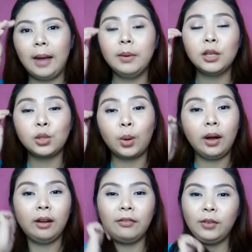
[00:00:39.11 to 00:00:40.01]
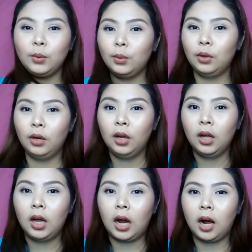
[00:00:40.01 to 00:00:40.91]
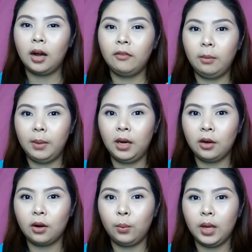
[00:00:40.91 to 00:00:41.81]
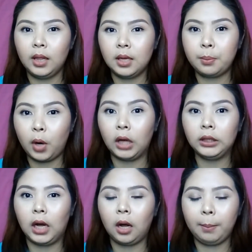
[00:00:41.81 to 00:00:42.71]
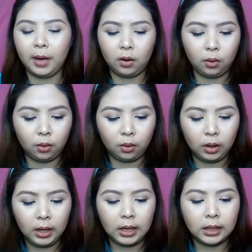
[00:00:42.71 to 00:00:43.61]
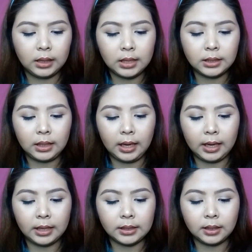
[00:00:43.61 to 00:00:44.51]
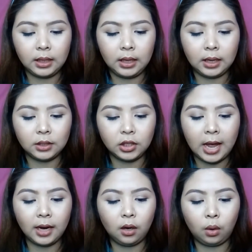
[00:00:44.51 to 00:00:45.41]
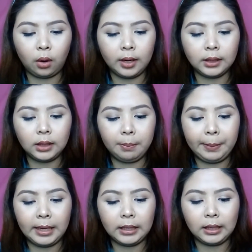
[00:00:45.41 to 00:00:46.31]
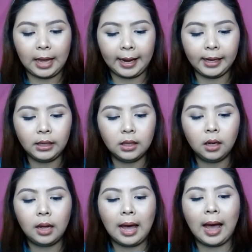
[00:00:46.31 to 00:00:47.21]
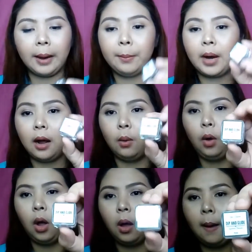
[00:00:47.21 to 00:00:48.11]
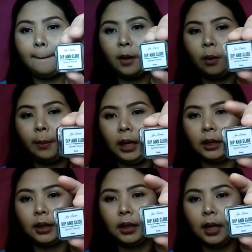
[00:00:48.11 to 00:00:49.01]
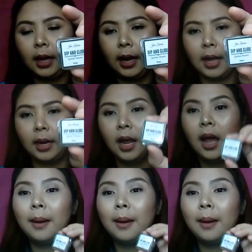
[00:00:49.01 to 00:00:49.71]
I'm not sure if you are familiar with the product, pero this is the Jan Lauren Dip and Glide Eyebrow Pomade. Ayan.